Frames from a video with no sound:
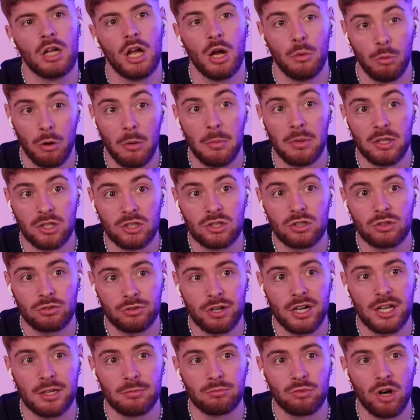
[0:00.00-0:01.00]
A woman
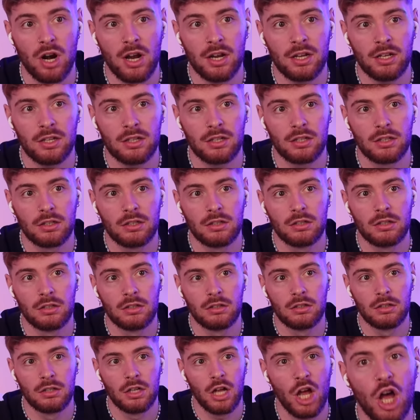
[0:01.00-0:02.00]
scream, right?
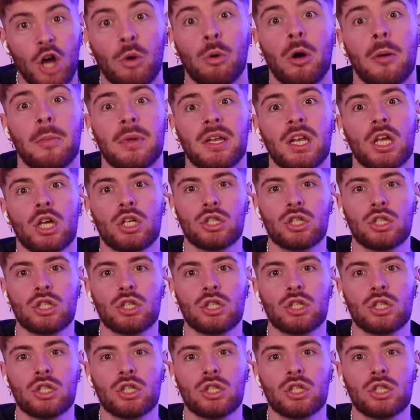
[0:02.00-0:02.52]
A woman